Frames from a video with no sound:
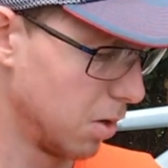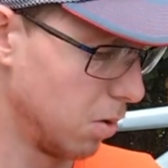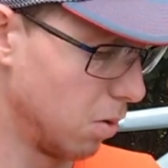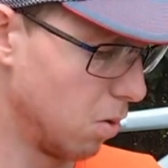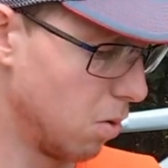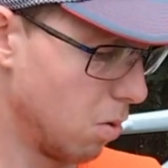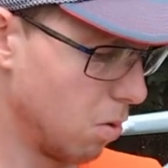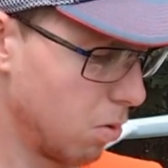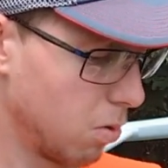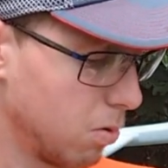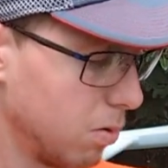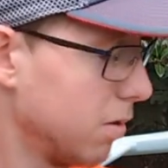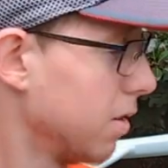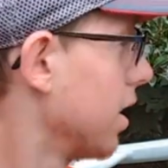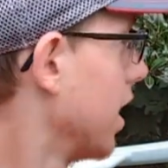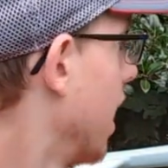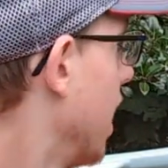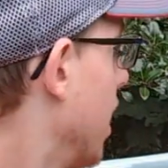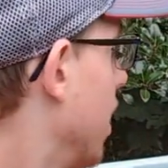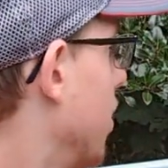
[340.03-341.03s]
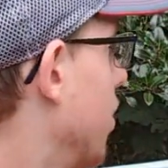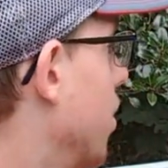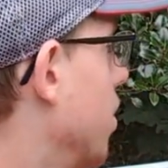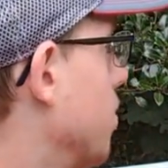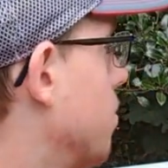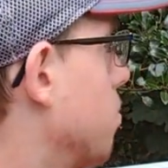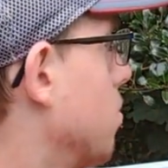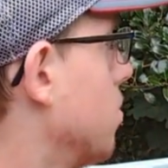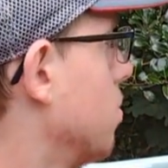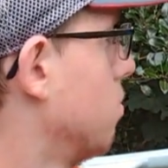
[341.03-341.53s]
or get
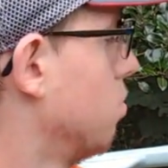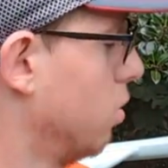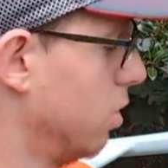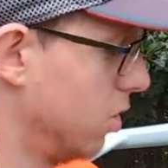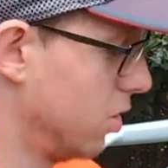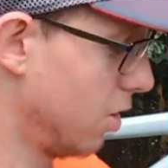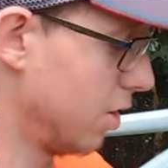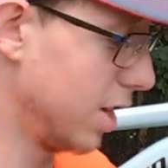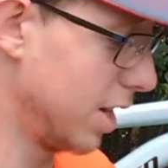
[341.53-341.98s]
those ones which I